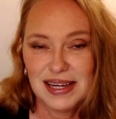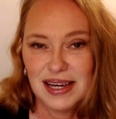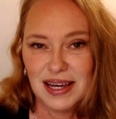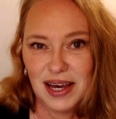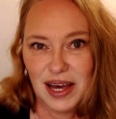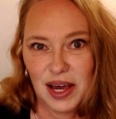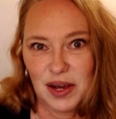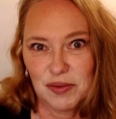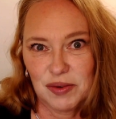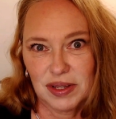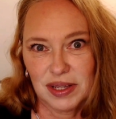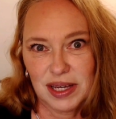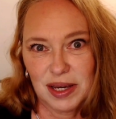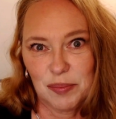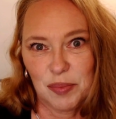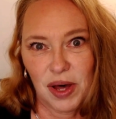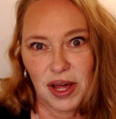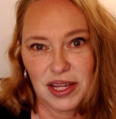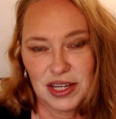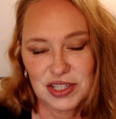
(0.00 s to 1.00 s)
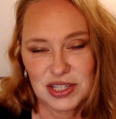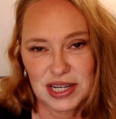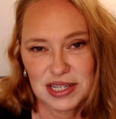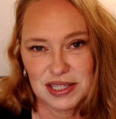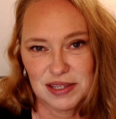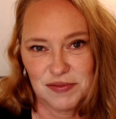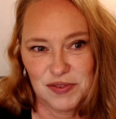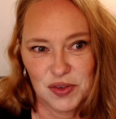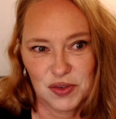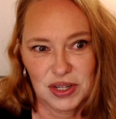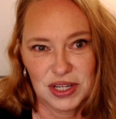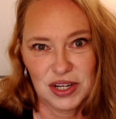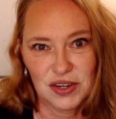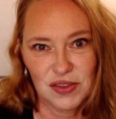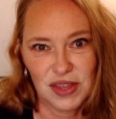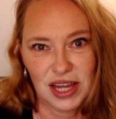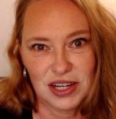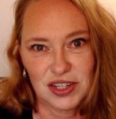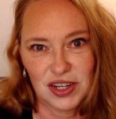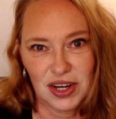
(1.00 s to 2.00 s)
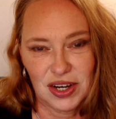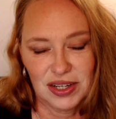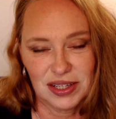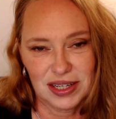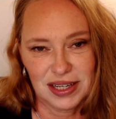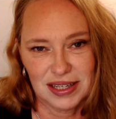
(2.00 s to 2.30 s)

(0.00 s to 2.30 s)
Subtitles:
I really apologize if you can hear that dog.